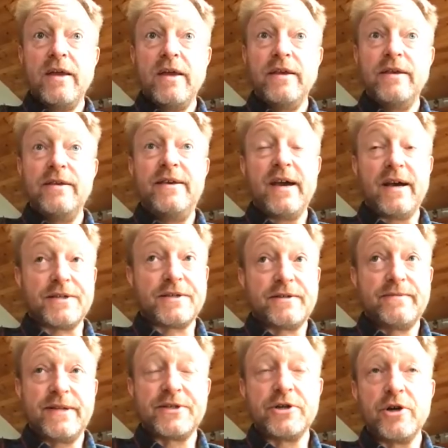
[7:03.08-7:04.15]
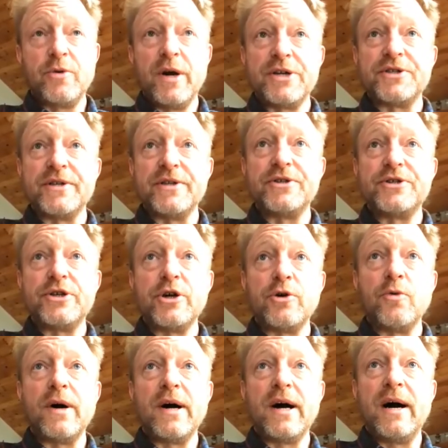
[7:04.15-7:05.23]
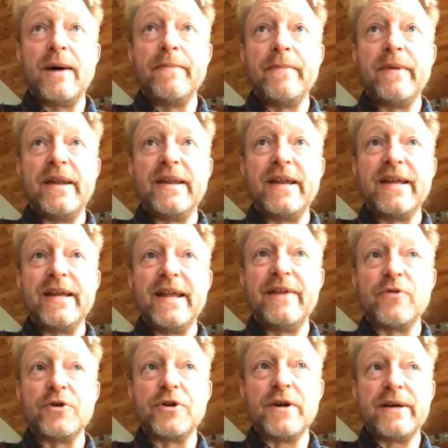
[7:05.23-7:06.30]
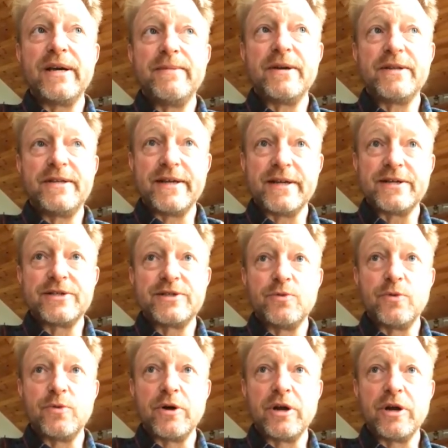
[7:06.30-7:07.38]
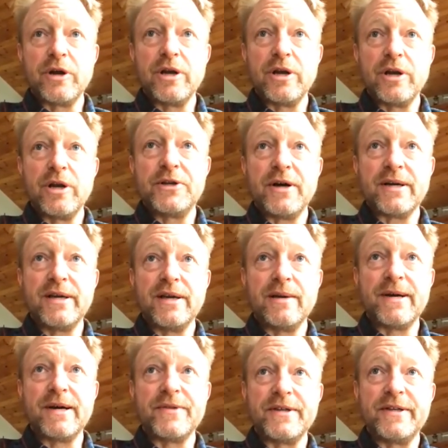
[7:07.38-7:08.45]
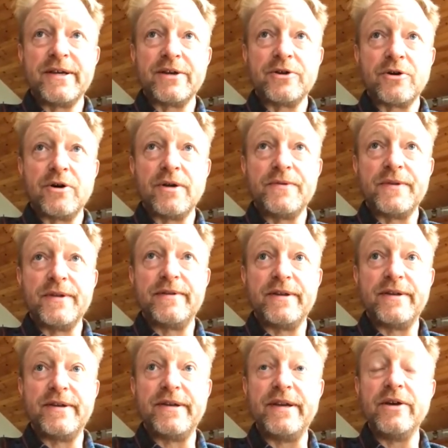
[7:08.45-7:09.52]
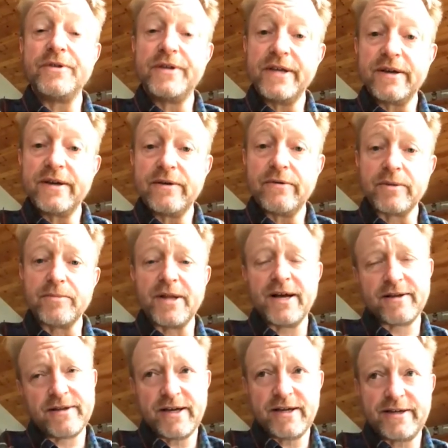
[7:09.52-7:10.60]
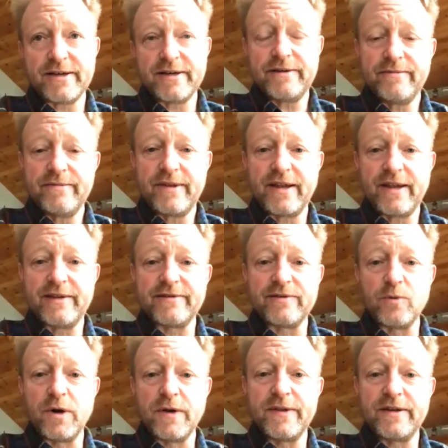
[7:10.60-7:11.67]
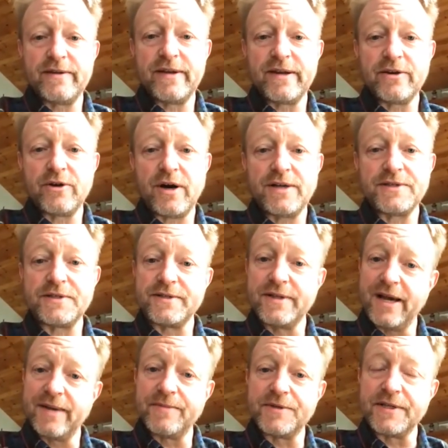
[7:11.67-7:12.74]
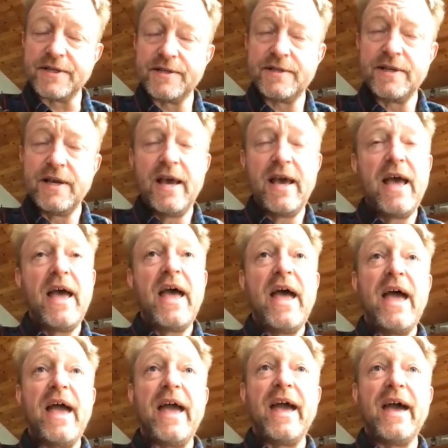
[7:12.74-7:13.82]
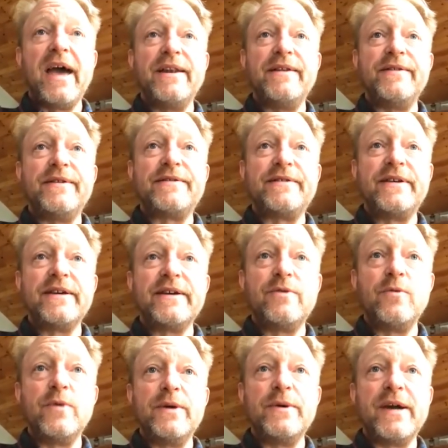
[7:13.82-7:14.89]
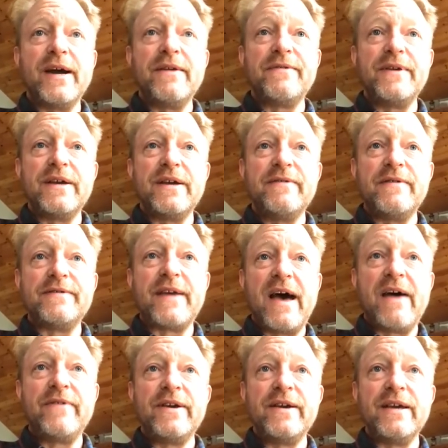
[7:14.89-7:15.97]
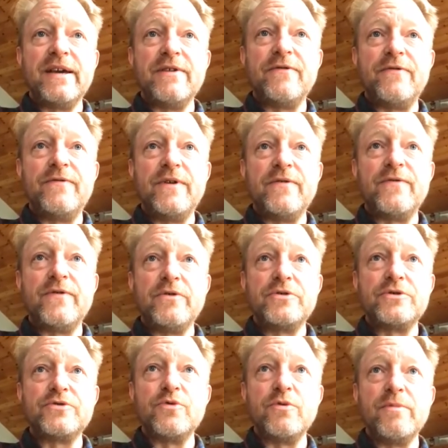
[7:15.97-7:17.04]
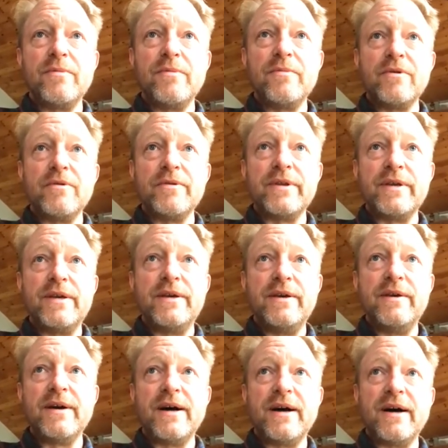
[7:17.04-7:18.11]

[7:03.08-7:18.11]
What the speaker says: Yes, that's a good question. So, and again, if we're talking about ticks, we're going to be talking about the tick called the deer tick or the black-legged tick. That is the one that causes Lyme disease. And this tick, we kind of think of it as having, if folks remember the